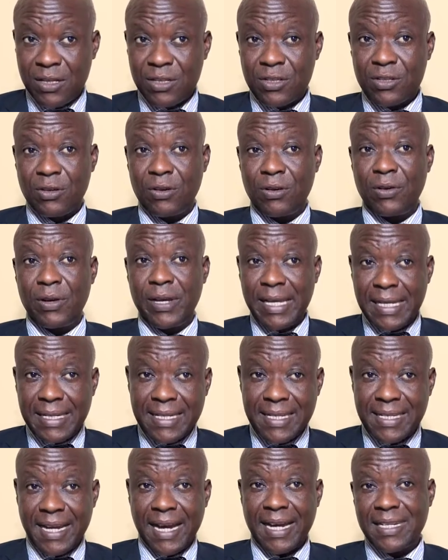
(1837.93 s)
So he
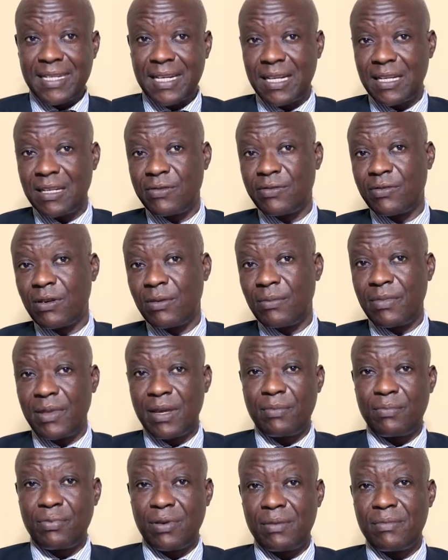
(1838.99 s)
started from
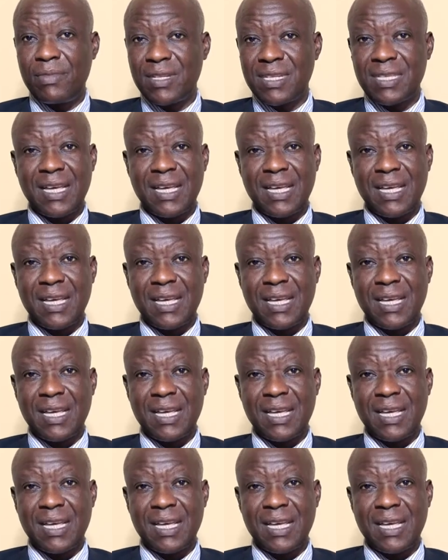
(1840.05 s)
the premise